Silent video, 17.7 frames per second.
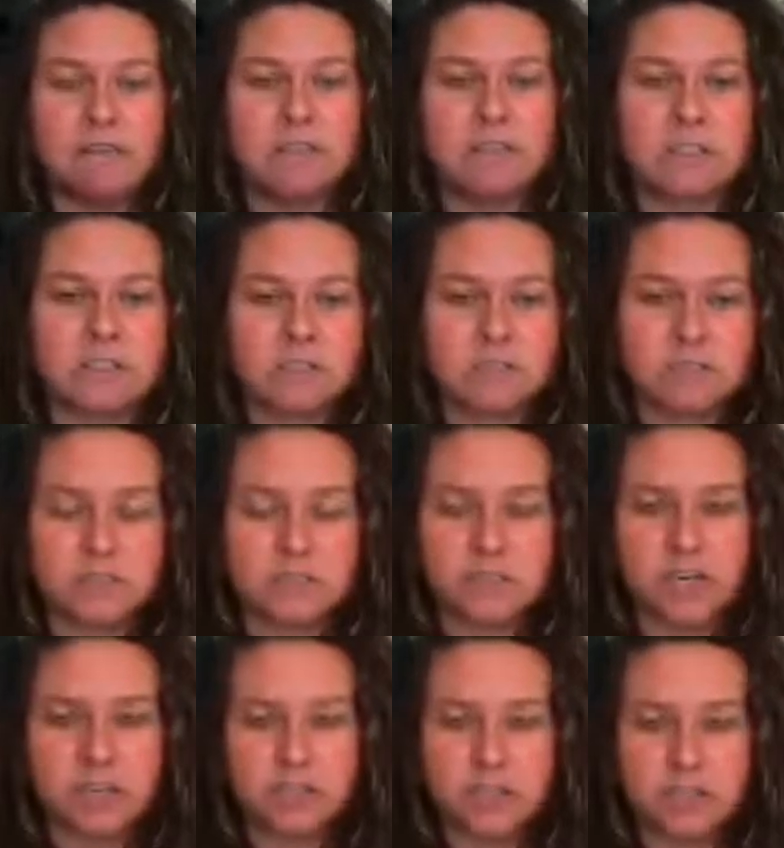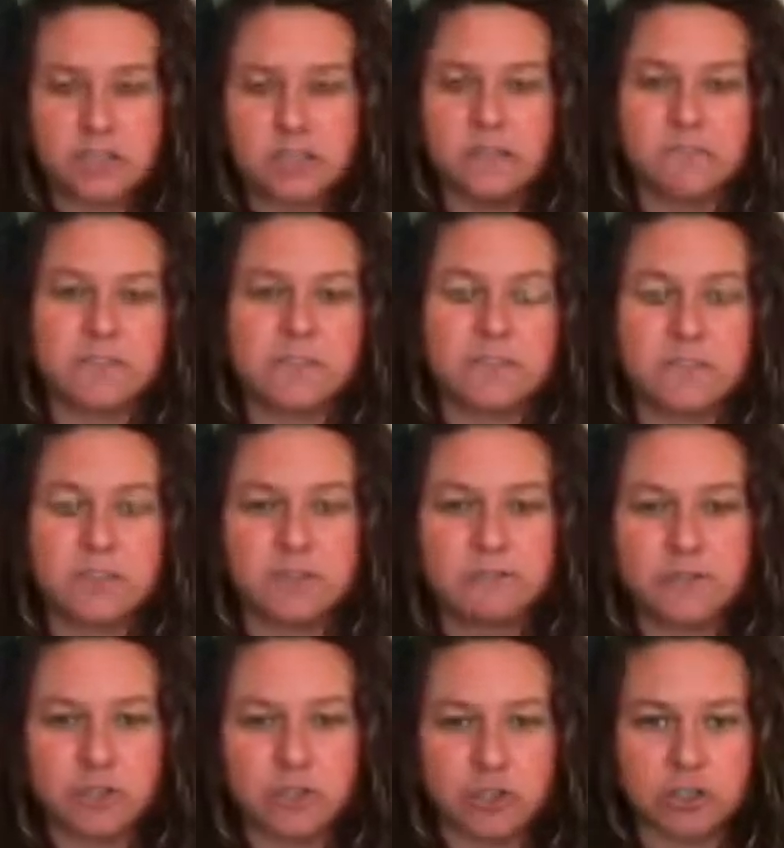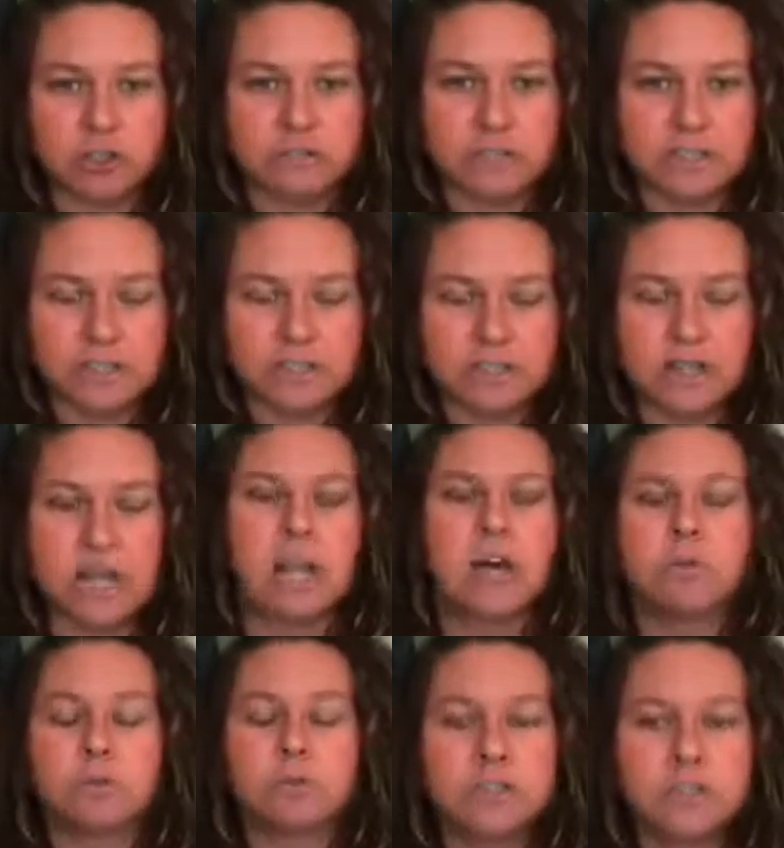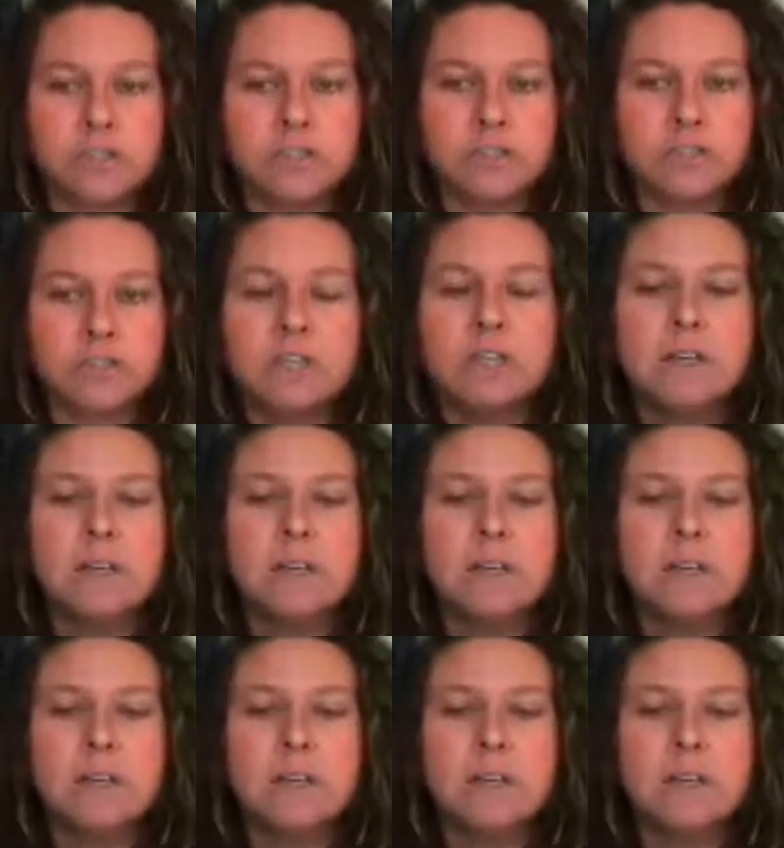this little section of self-service counters,